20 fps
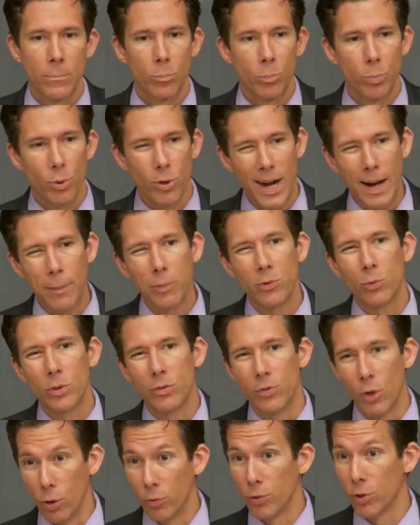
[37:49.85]
Perhaps we've
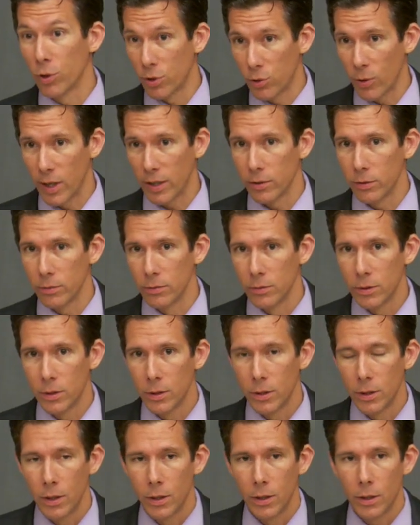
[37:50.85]
overcorrected.
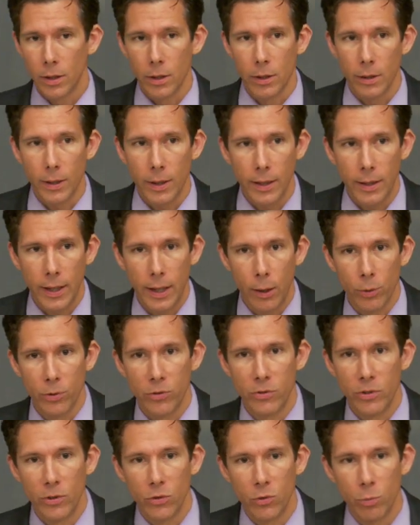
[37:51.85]
Uh, Howard
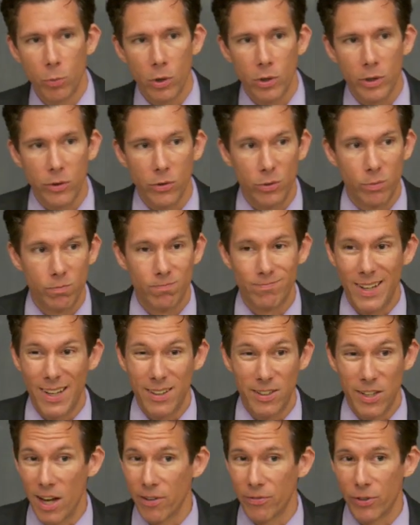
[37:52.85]
Zinn's book is
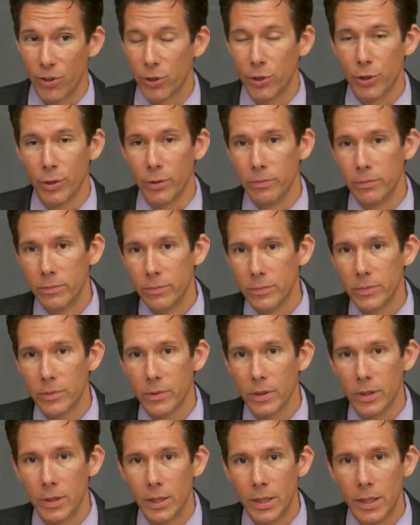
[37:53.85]
not very good.
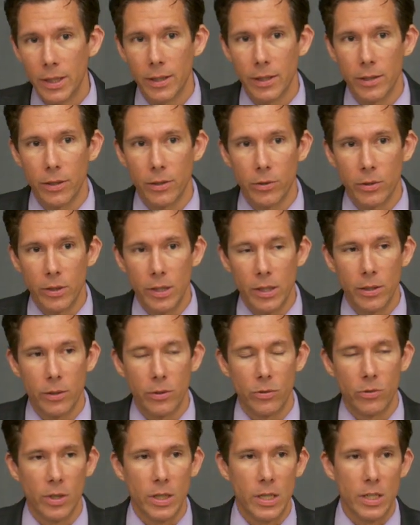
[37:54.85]
It is, it
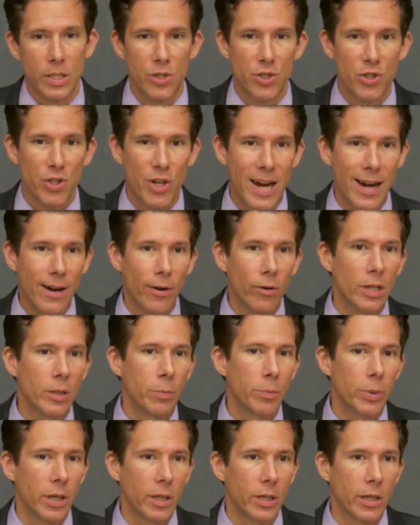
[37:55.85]
is a cherry
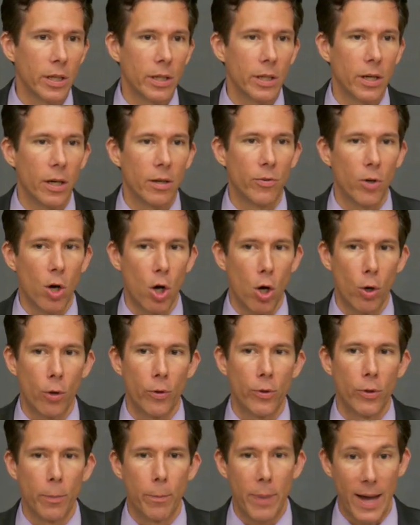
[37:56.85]
picking of all
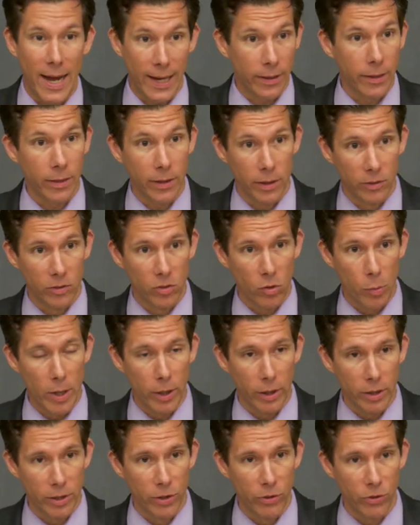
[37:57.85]
the bad things of
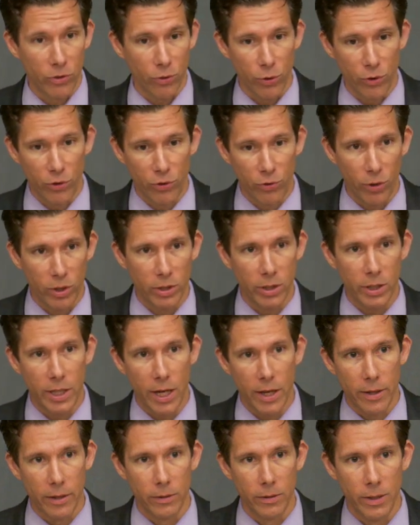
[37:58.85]
American history strung
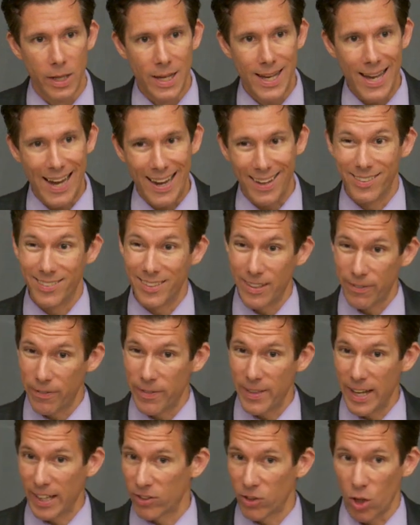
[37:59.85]
together as if
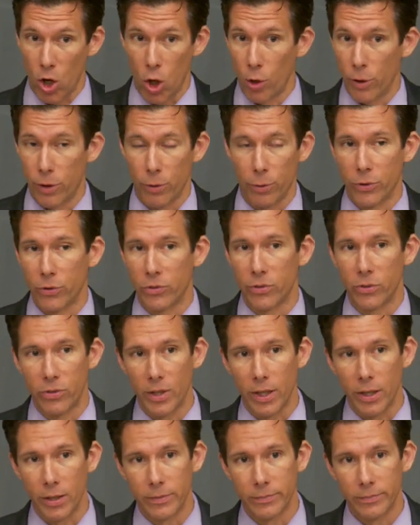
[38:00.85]
that's all there is to
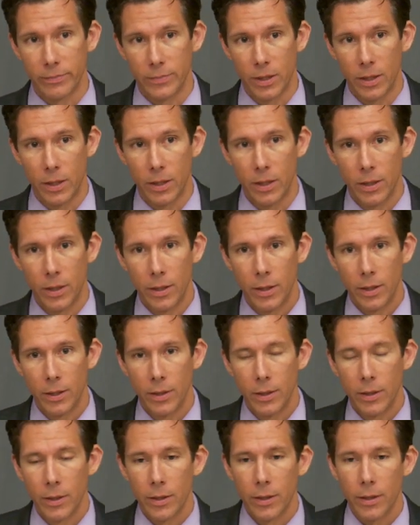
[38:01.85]
say.
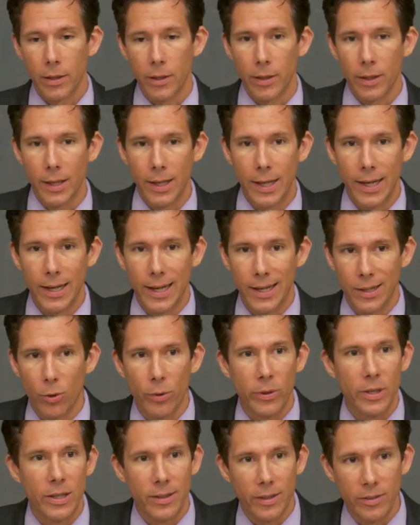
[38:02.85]
Uh, and I
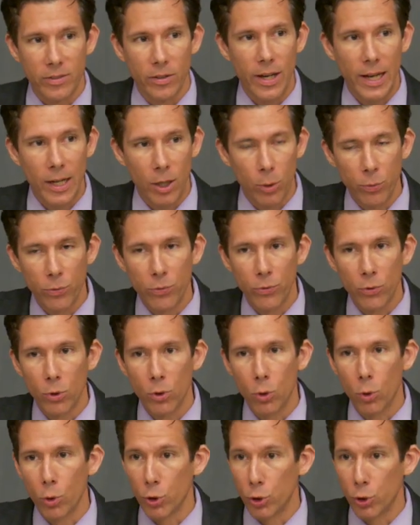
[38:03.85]
don't think that's a helpful or